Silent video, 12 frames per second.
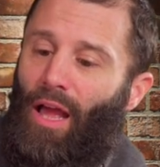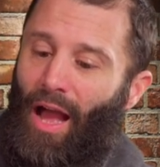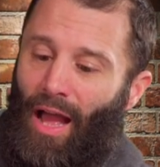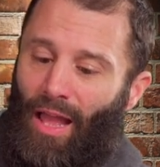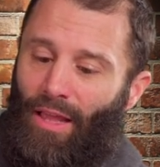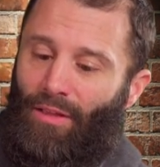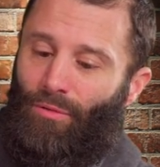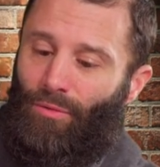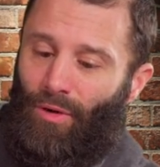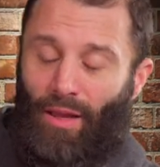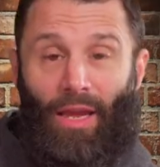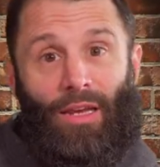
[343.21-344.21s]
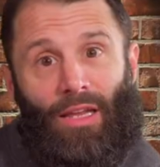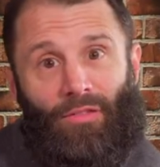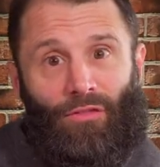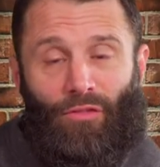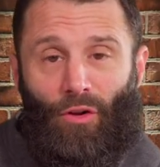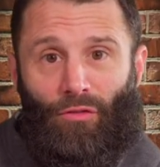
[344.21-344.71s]
I and
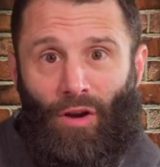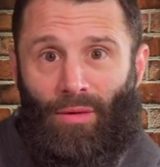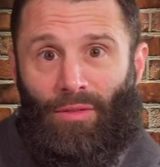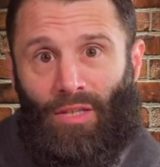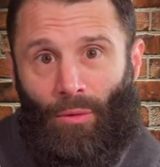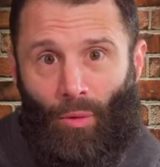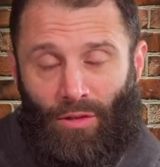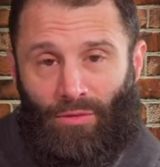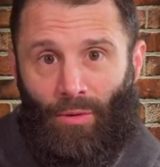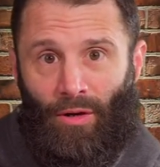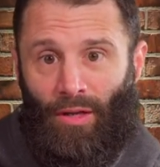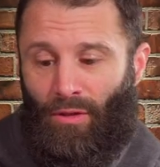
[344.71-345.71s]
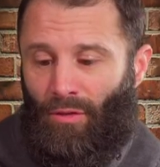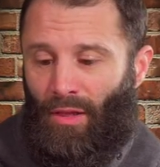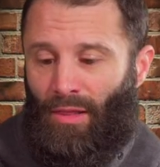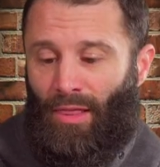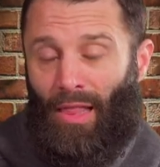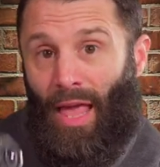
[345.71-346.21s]
even full frame, because I was running
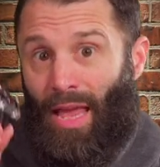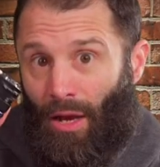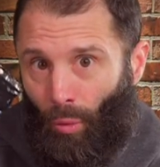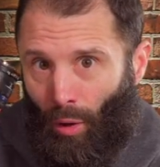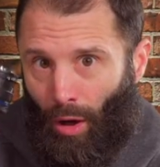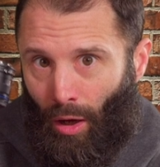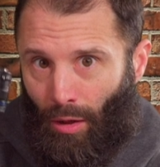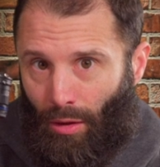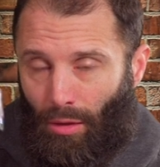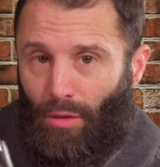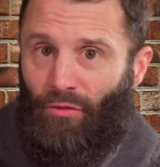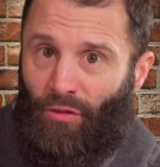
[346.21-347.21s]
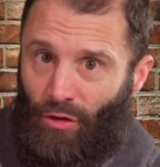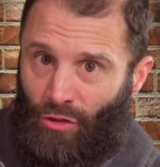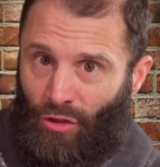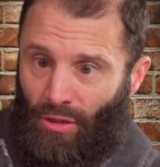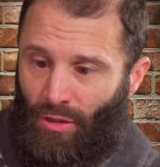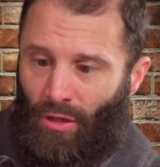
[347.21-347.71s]
the Laowa
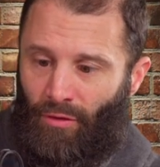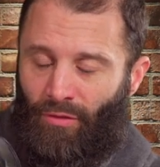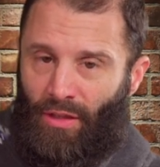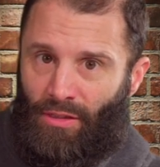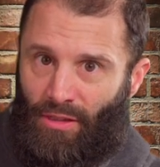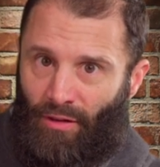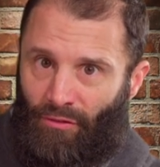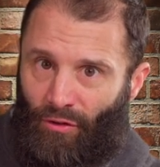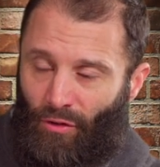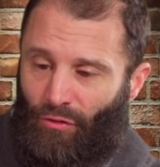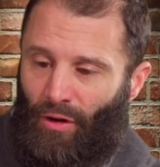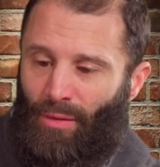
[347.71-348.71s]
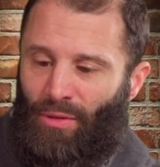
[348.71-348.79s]
version of this on full frame,